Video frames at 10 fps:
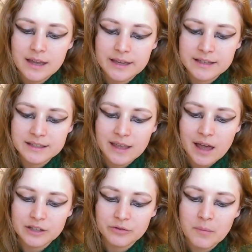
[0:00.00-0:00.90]
is
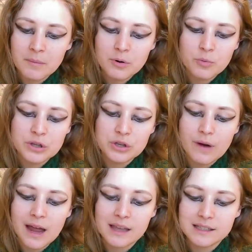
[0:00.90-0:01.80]
that remember when you
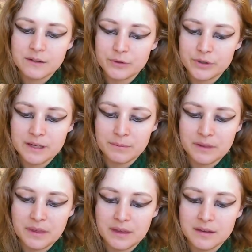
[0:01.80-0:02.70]
ask for
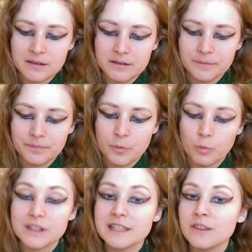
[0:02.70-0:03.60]
something,
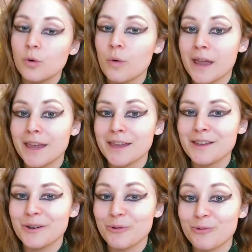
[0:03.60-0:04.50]
what's in the way
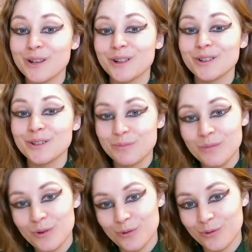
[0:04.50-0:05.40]
will
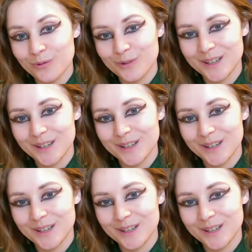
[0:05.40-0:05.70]
move.